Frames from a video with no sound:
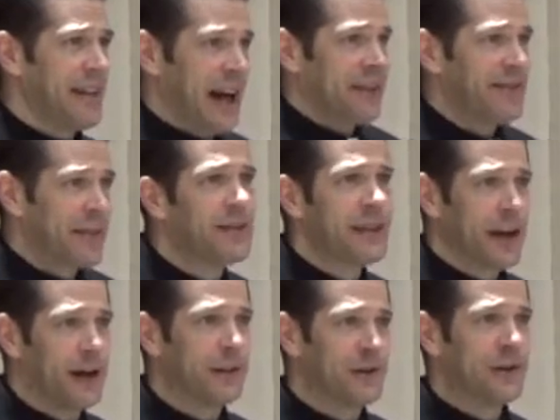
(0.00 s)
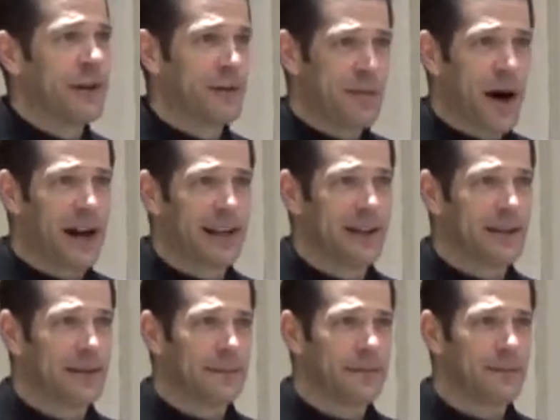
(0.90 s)
that's the theology of the body.
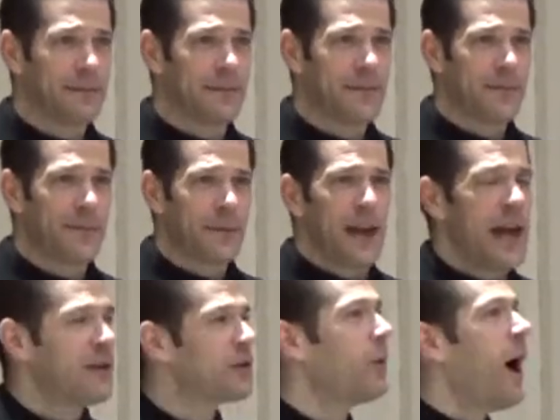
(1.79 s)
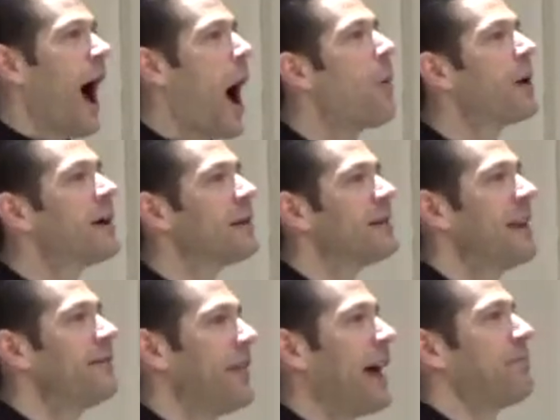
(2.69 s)
And so I want to
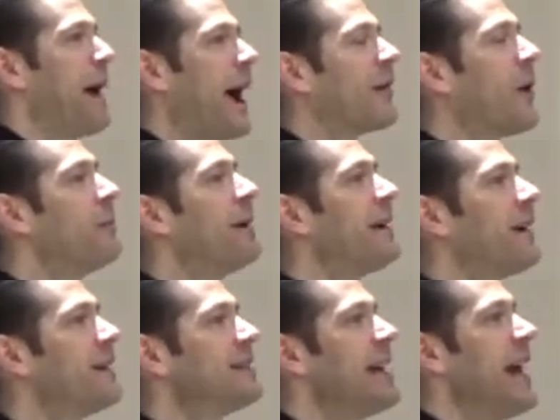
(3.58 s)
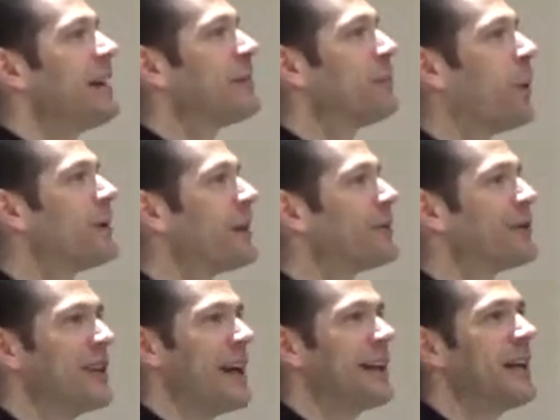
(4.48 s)
give that background because it's important to
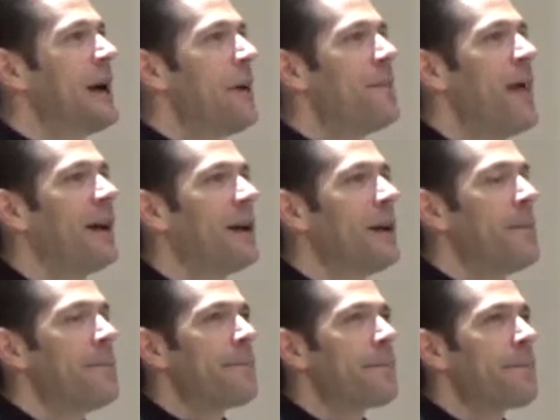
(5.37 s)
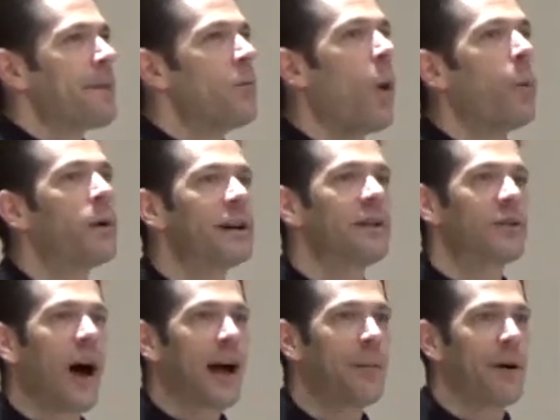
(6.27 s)
understand that what we're going to
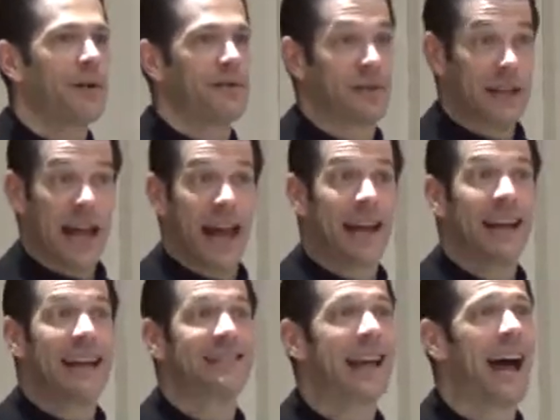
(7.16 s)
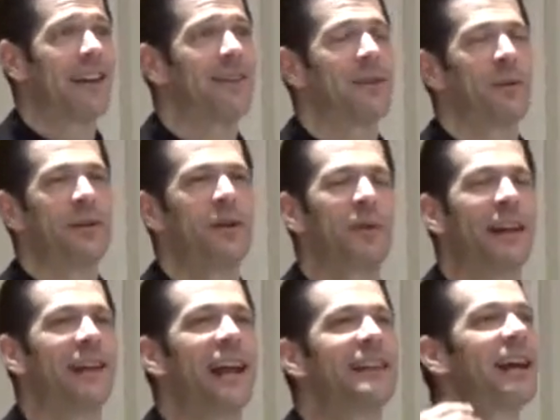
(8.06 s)
talk about today is not what you
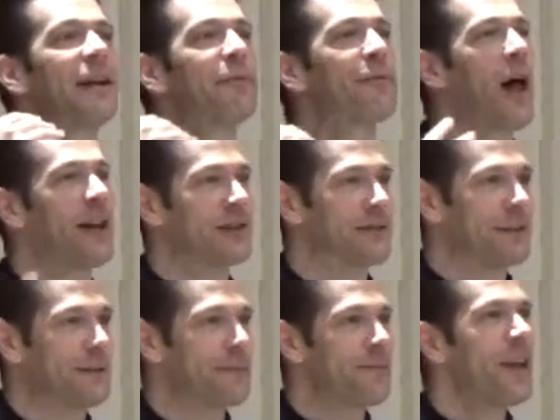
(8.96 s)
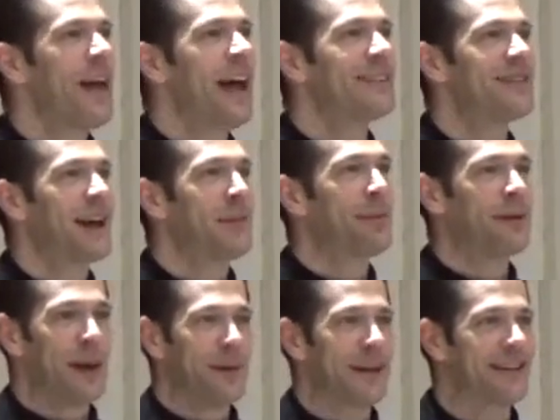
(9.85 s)
like. It's not a philosophy. It's not a
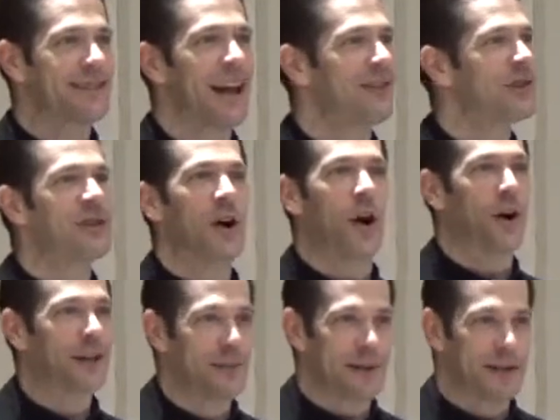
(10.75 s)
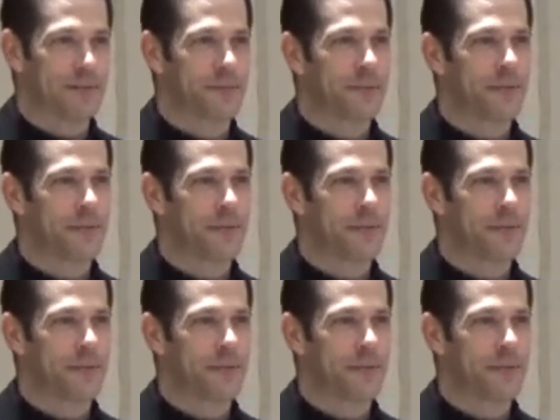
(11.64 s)
polemic. It's not just an argument.